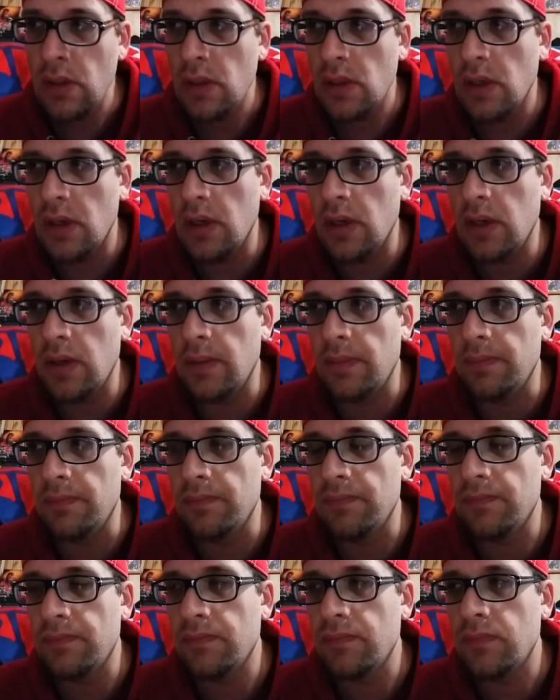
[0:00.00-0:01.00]

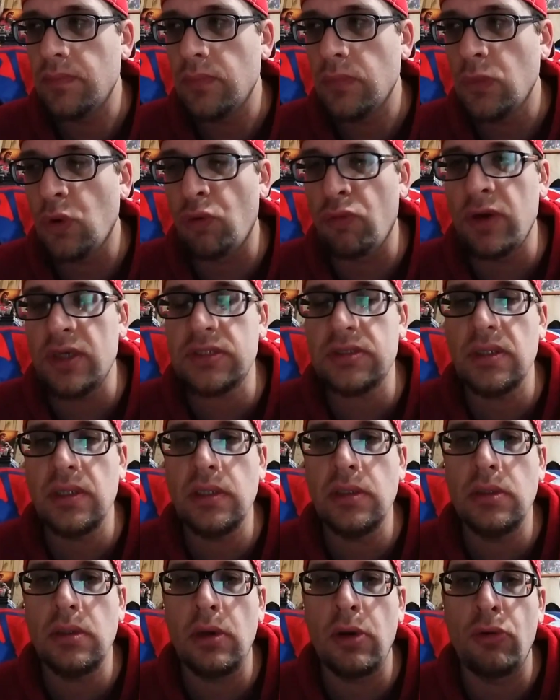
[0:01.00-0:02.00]
the the
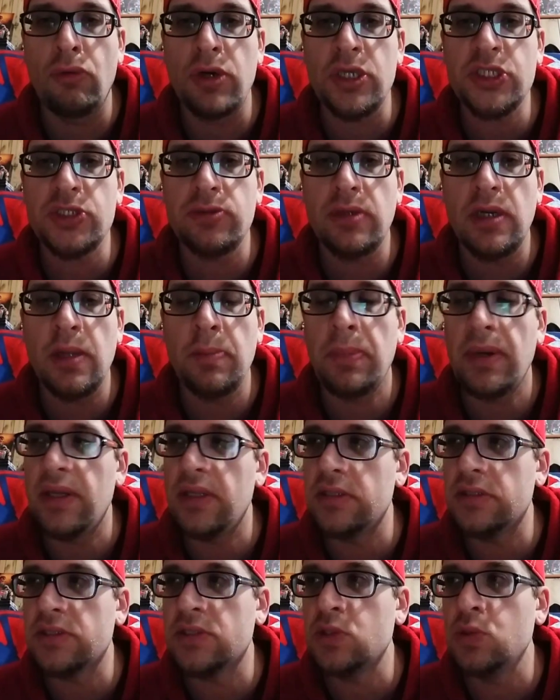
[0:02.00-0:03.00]
wrestling restaurant, but
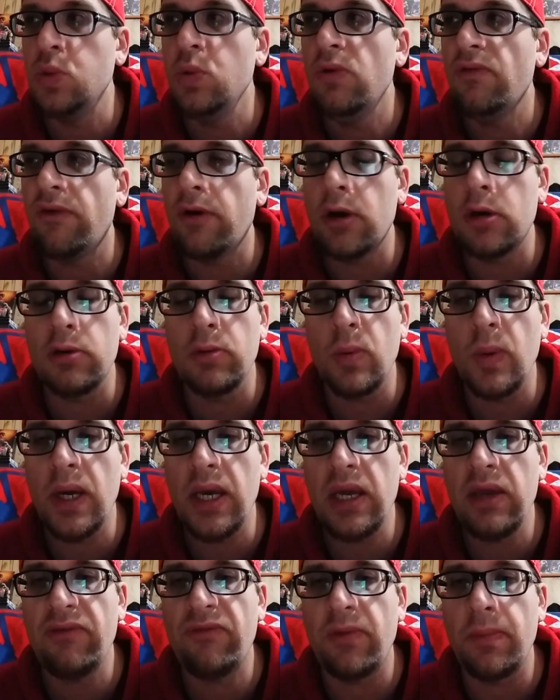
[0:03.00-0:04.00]
it's too far
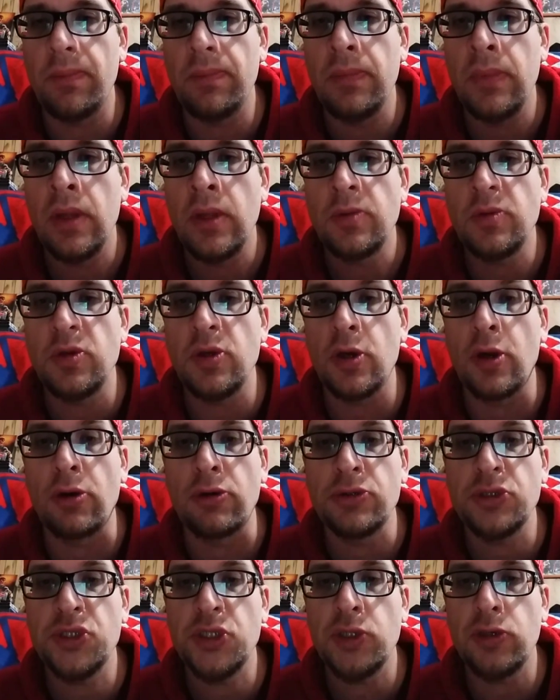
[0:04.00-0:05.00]
away from the
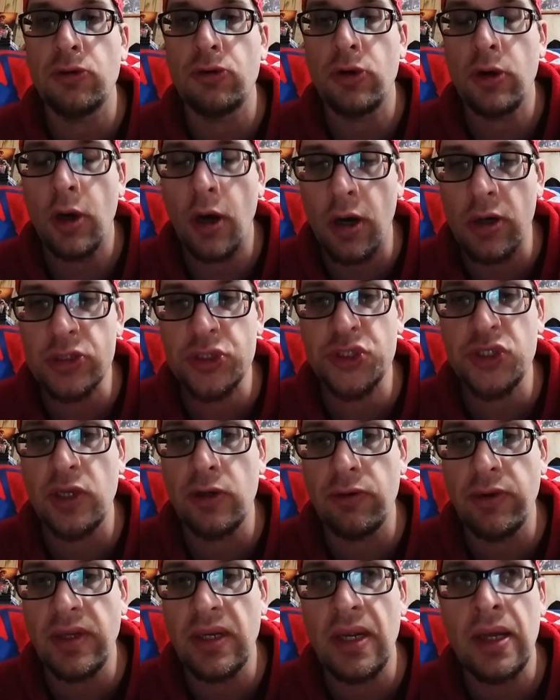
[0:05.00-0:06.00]
Allstate
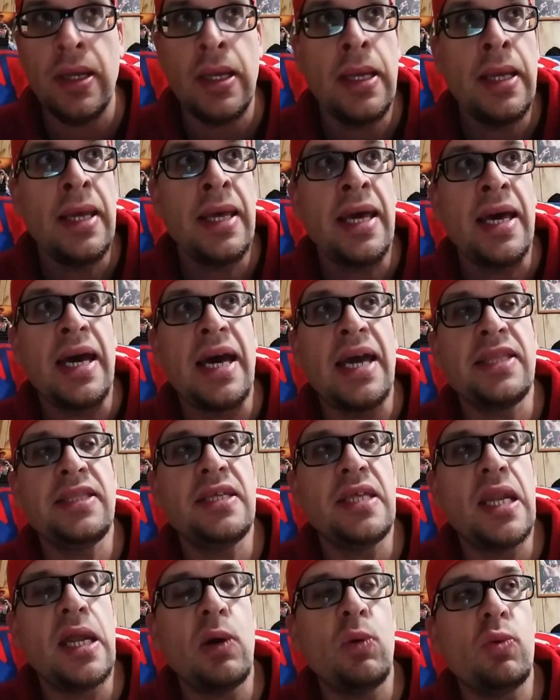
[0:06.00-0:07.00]
Arena. I
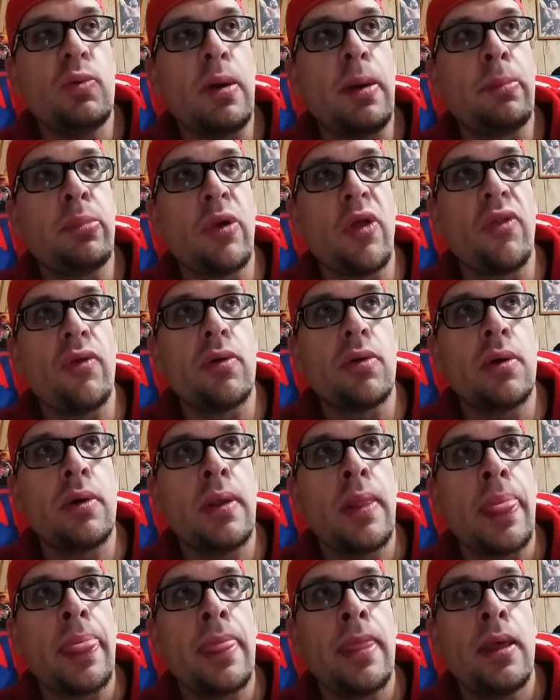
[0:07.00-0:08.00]
did it with my
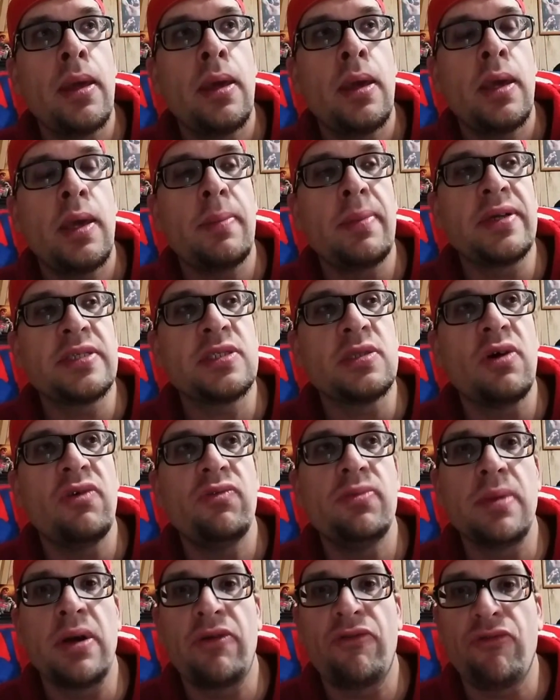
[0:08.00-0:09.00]
brother and myself
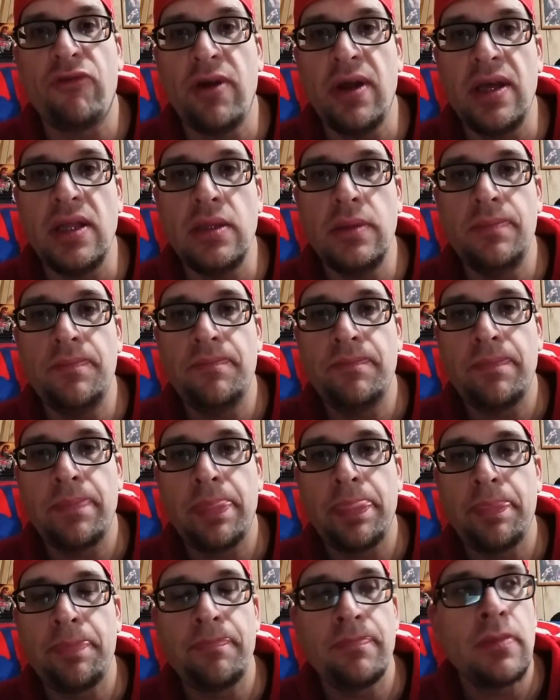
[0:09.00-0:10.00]
and my friend,
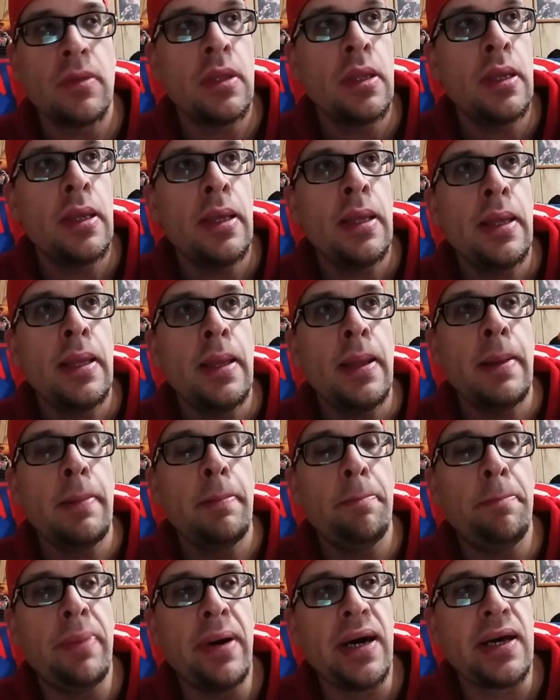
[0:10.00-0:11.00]

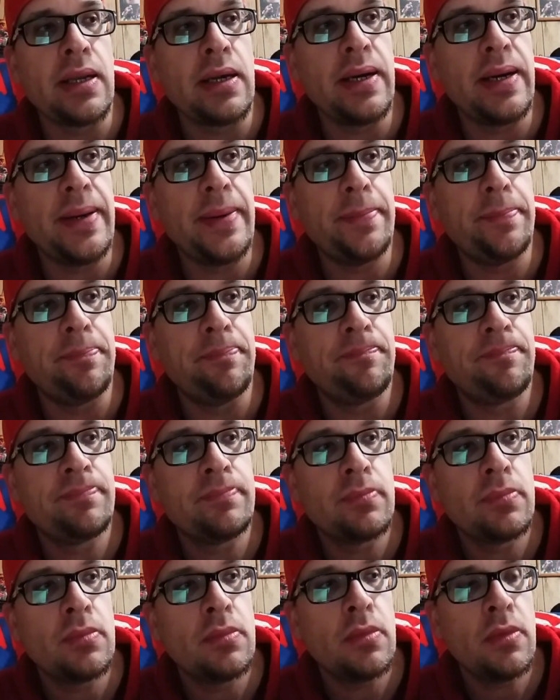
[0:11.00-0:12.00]
but
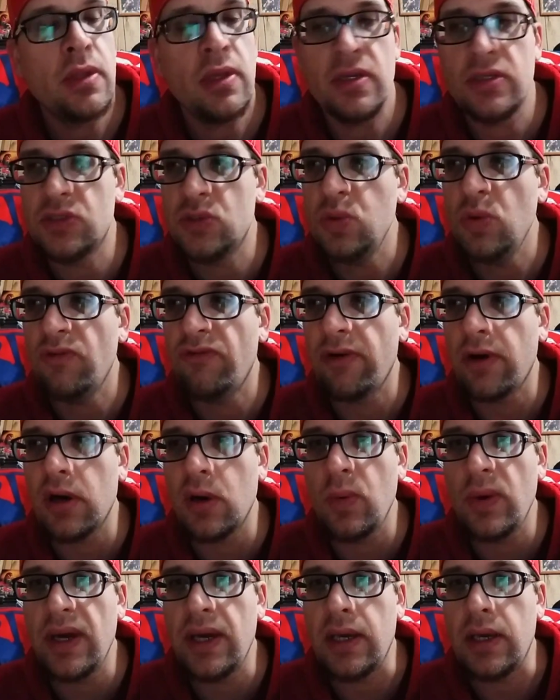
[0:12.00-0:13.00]
it's too far
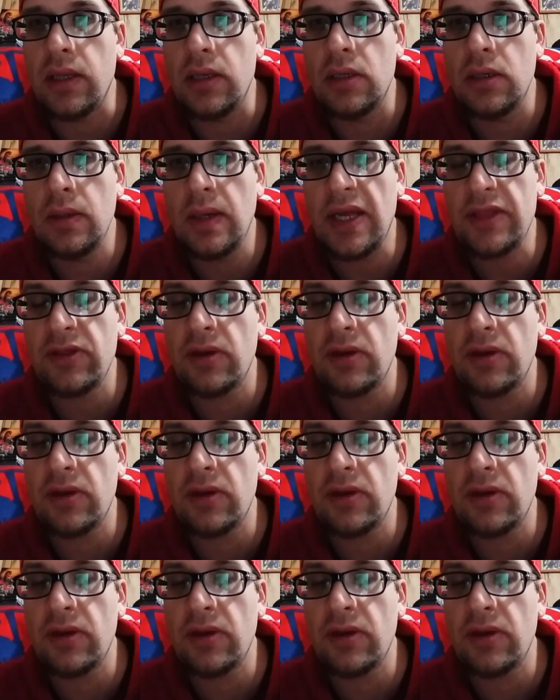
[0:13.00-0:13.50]
away, you know? I